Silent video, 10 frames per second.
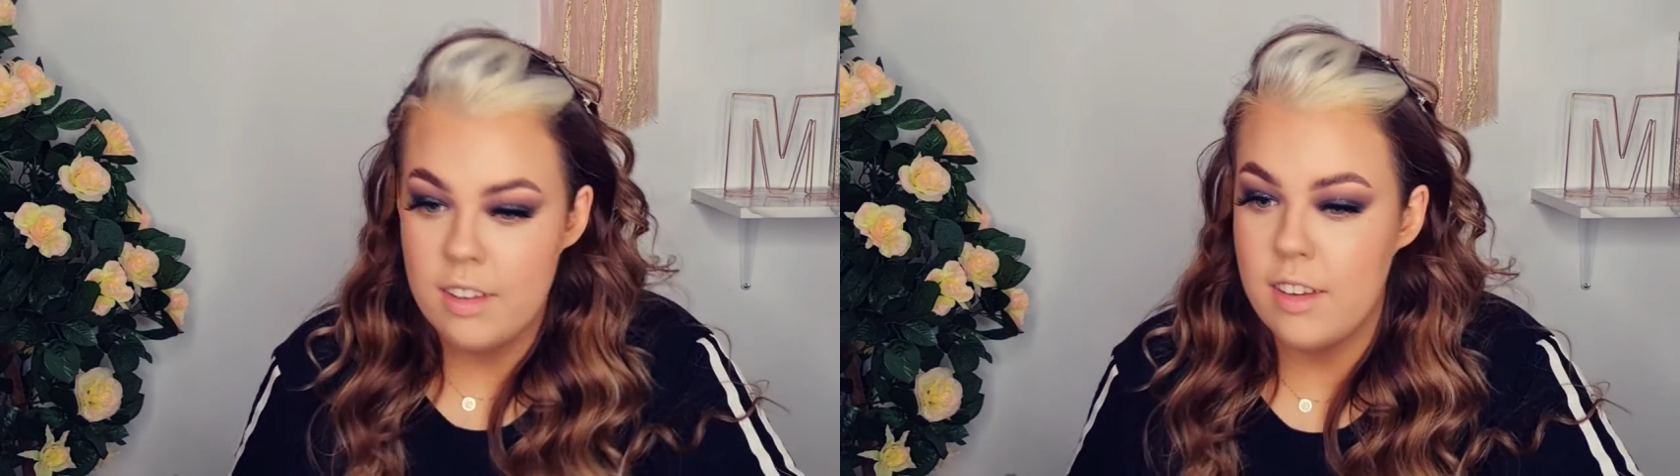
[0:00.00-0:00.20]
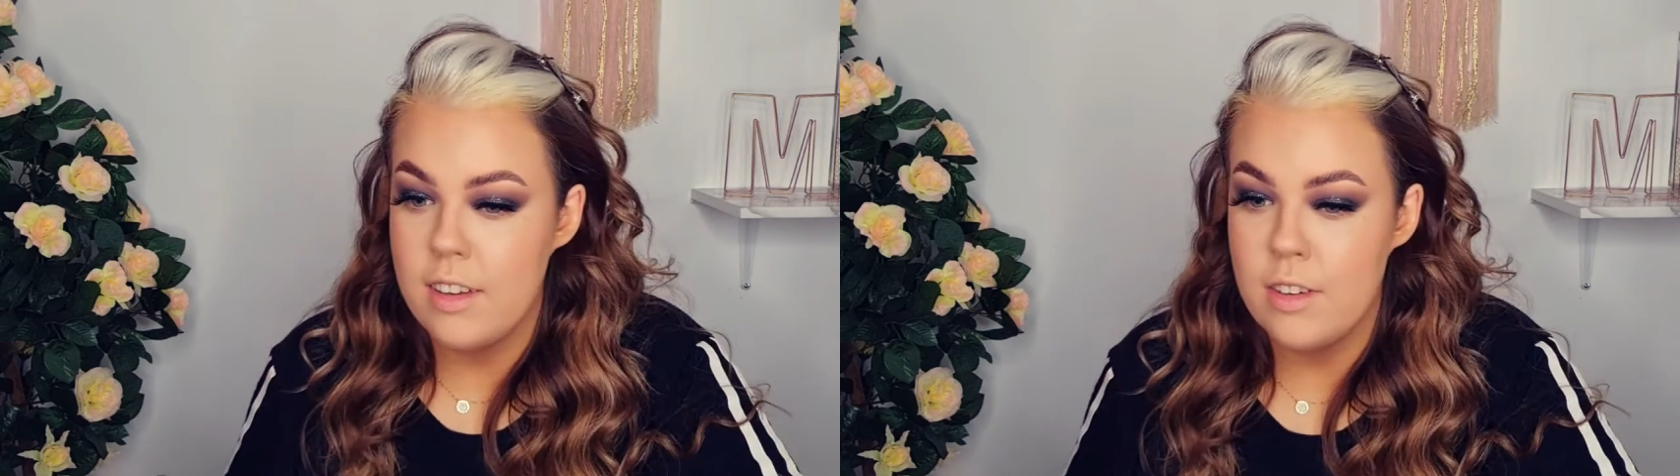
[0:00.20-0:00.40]

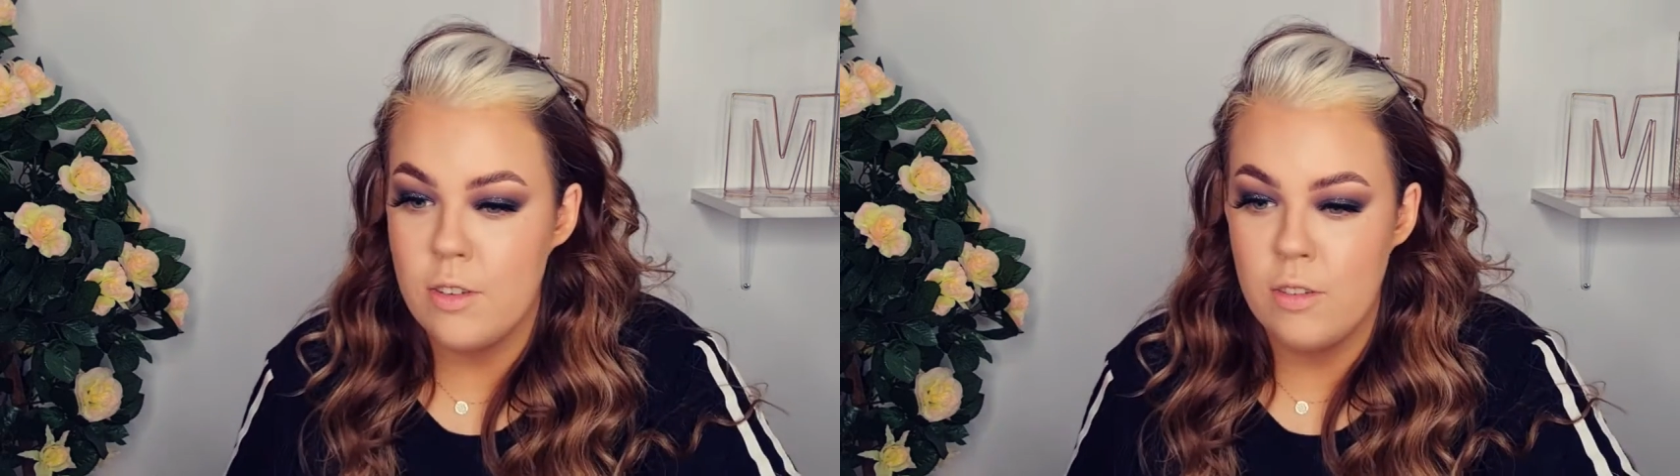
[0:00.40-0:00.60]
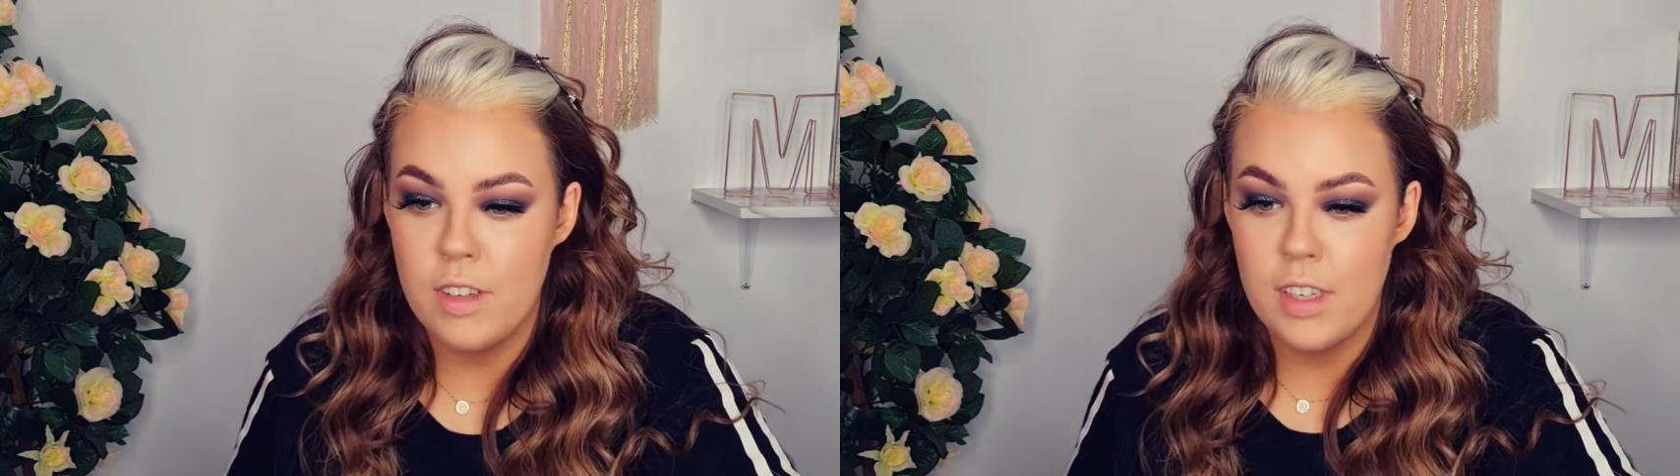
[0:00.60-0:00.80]
That's
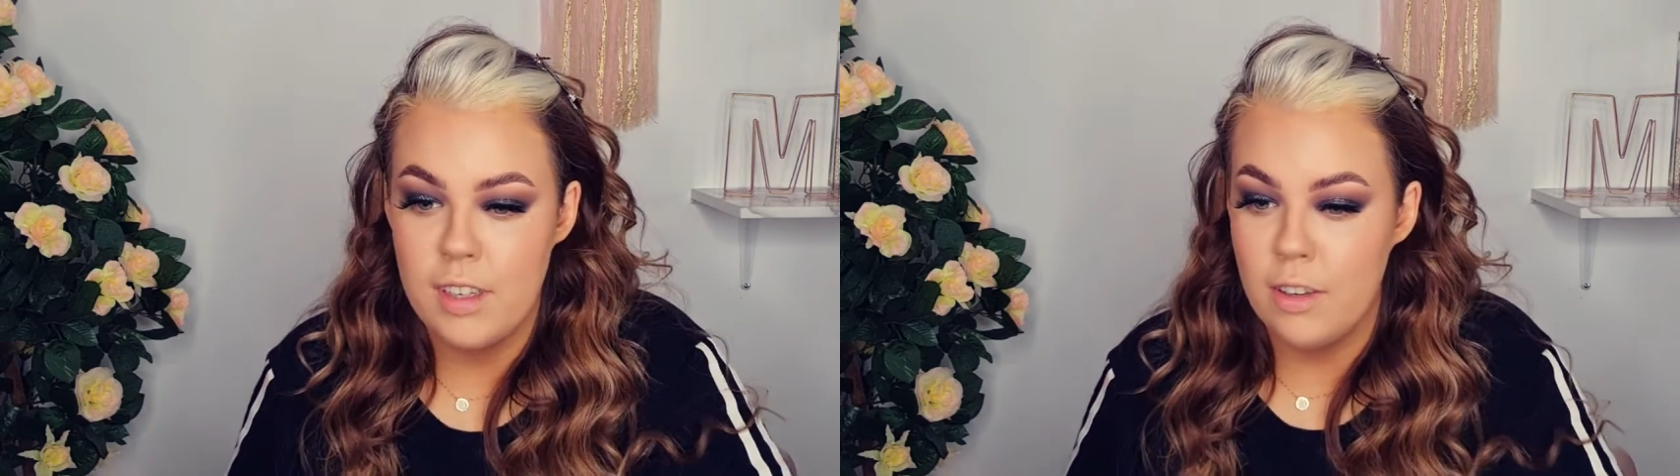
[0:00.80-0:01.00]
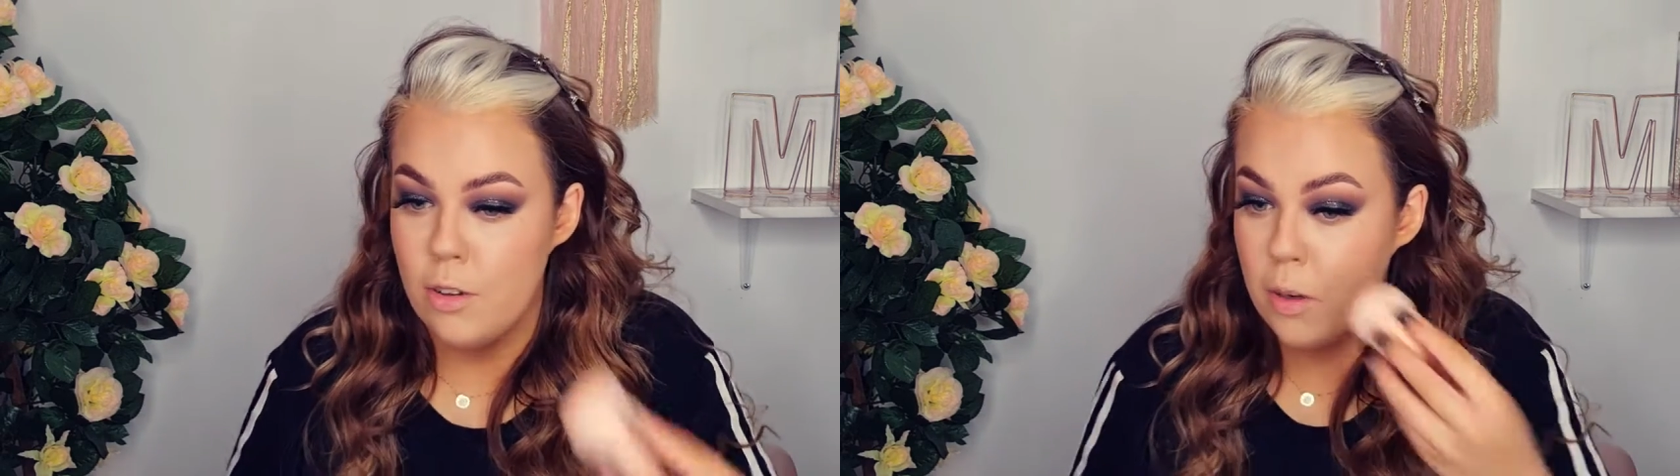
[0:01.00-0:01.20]
not really
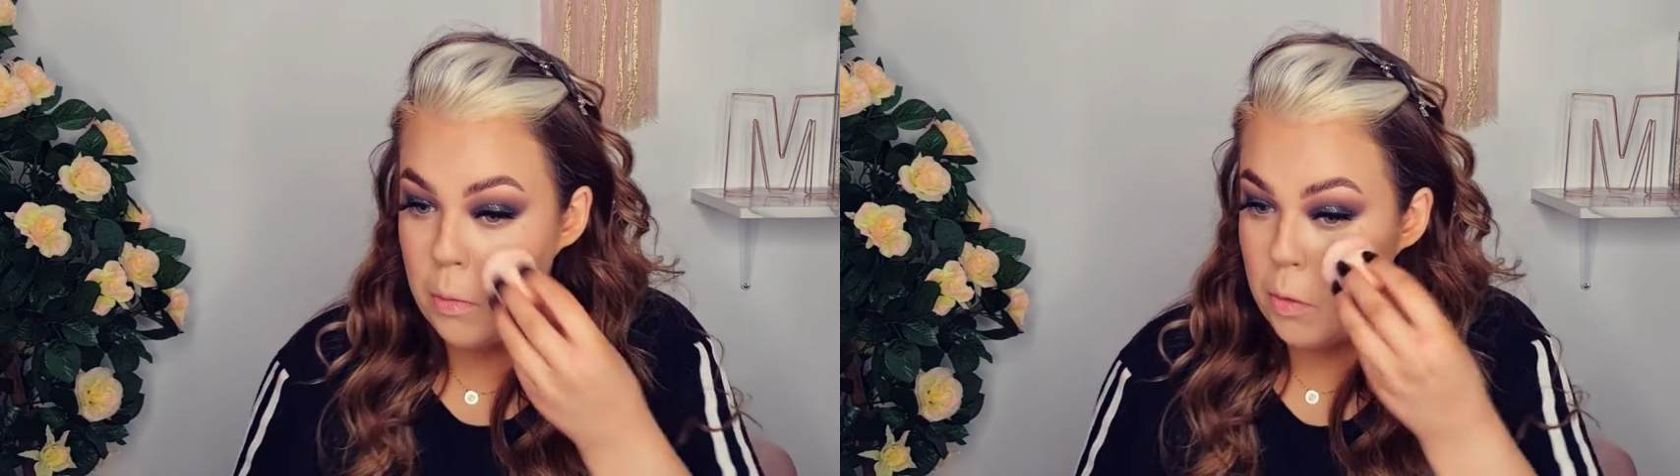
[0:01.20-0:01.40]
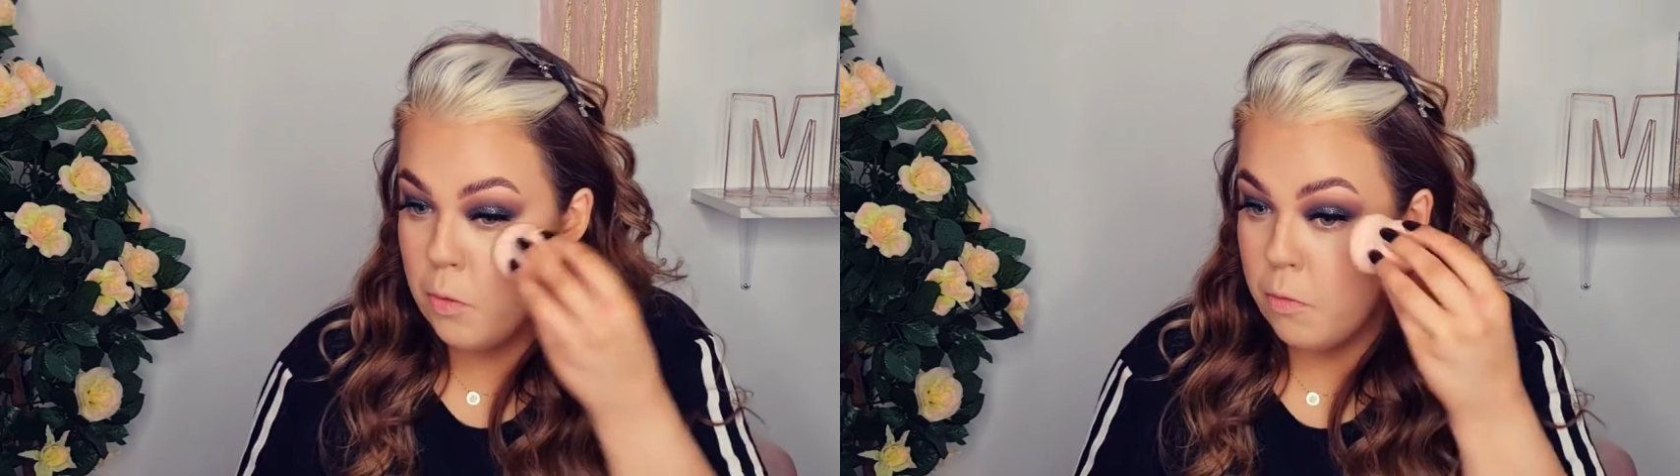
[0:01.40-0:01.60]
the look I
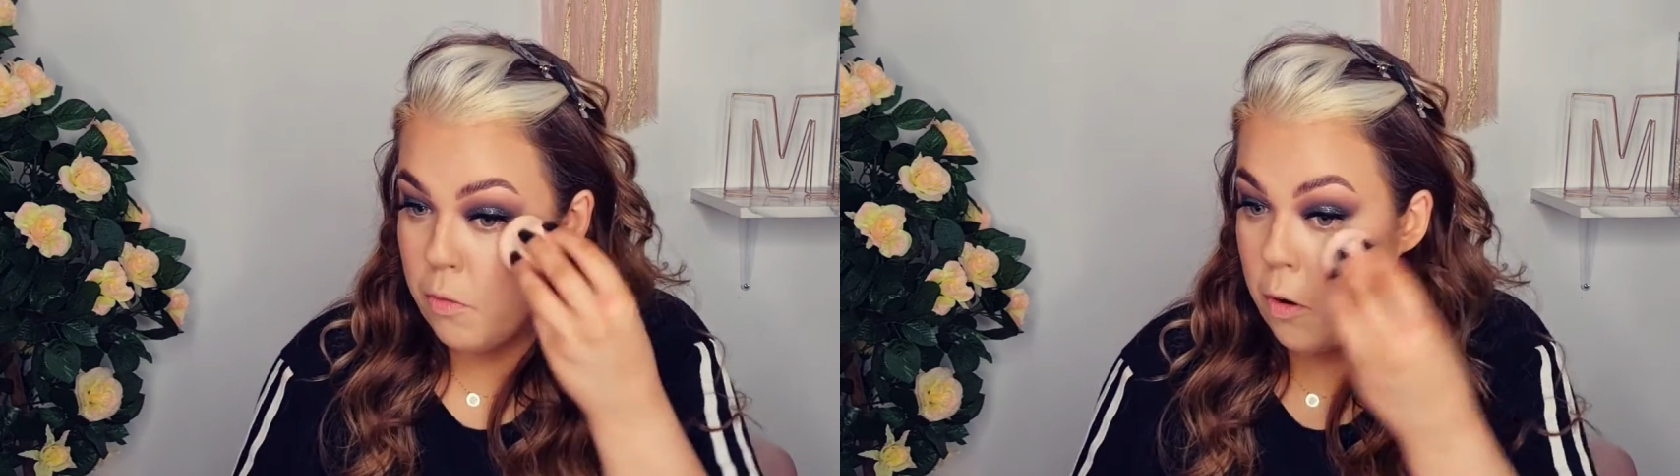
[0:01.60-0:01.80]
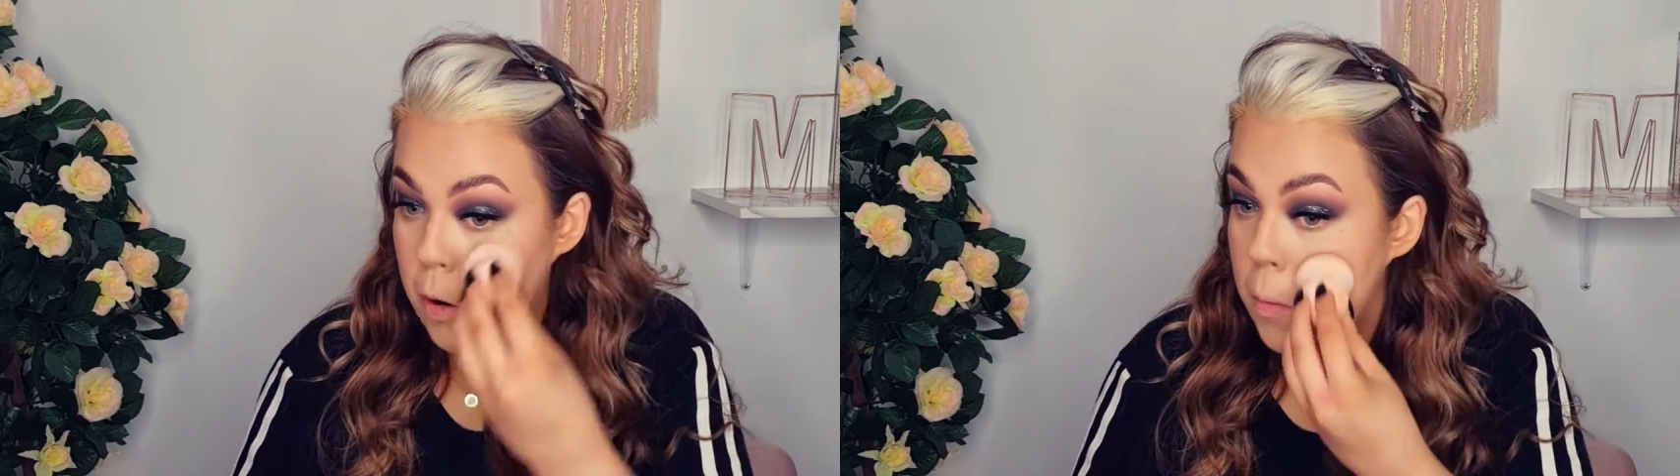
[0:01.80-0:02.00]
was going for.